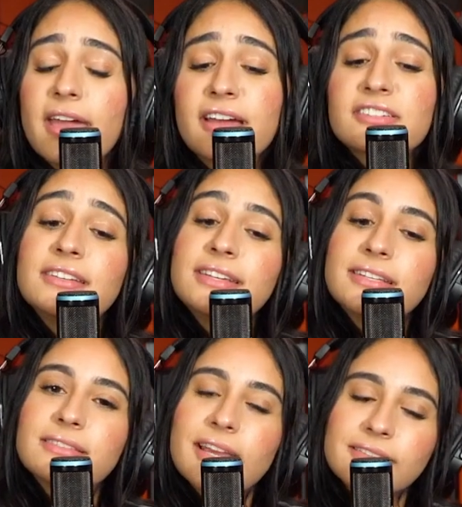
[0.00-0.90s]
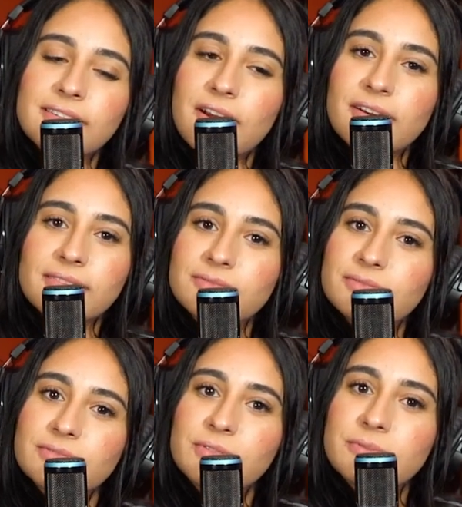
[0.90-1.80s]
I actually like not
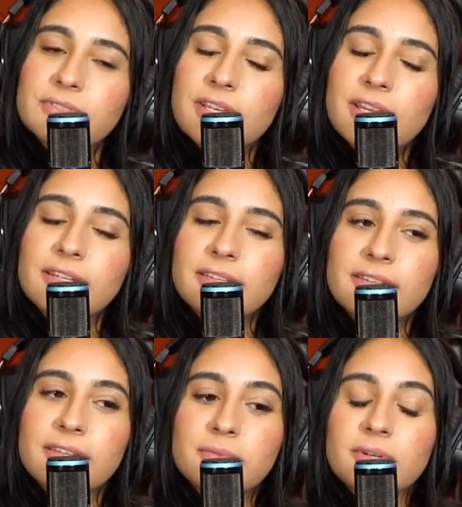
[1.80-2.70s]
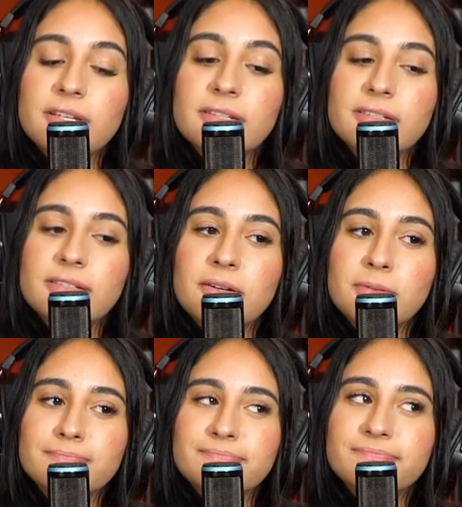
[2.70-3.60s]
to say anything, but
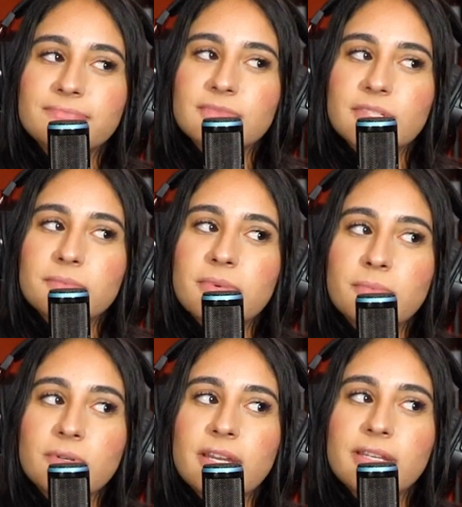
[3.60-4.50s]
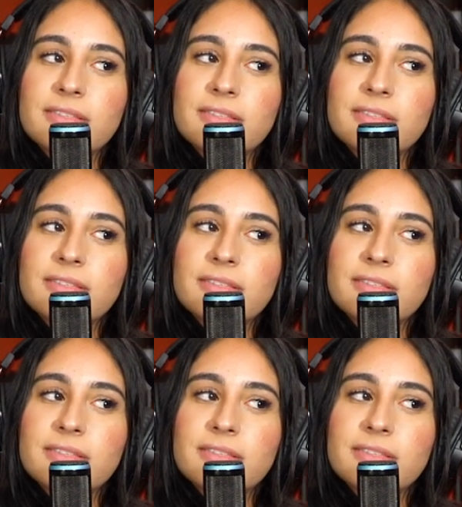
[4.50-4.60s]
um, People get